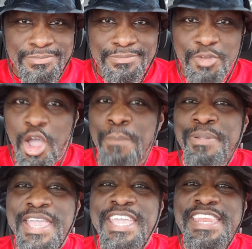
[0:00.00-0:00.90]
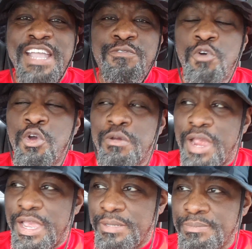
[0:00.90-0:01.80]
We all play Connect Four,
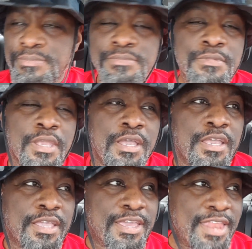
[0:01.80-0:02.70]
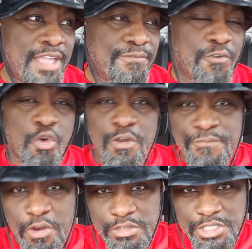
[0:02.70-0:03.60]
right? Connect Four
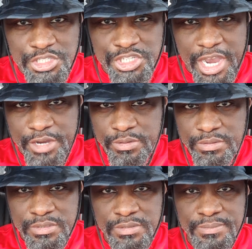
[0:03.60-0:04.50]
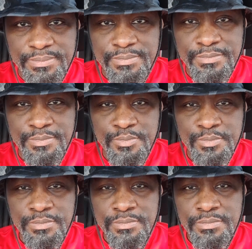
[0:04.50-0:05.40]
versus checkers.
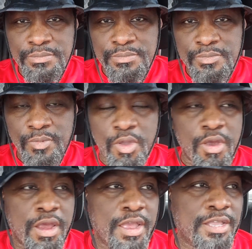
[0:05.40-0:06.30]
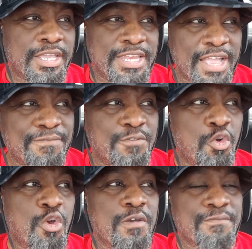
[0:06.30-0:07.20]
All right, Connect
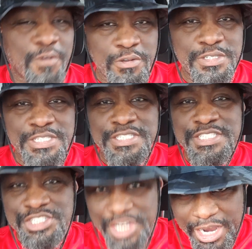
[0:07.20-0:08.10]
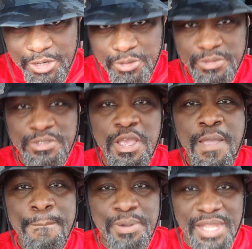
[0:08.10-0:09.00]
Four versus checkers.
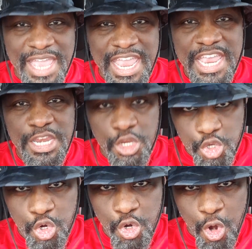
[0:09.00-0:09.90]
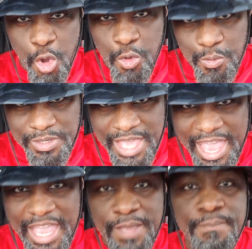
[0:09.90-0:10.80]
Playing your own
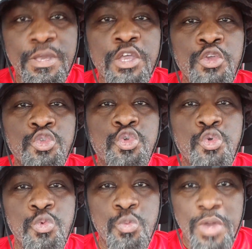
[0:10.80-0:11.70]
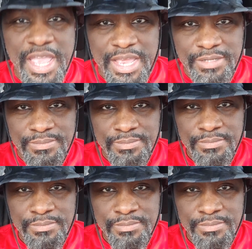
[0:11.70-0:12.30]
game to win.